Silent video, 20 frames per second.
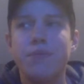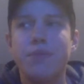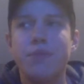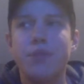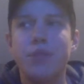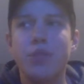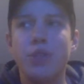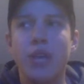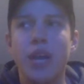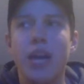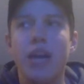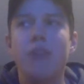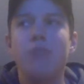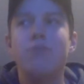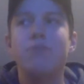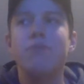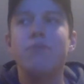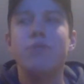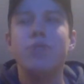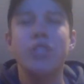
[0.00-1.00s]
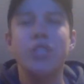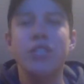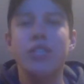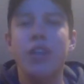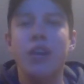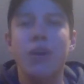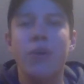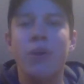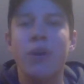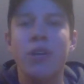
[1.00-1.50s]
So yeah, she's
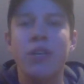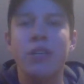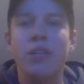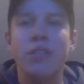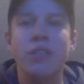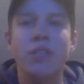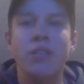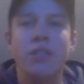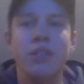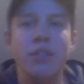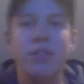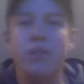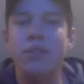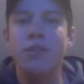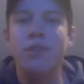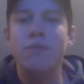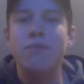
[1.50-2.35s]
not one to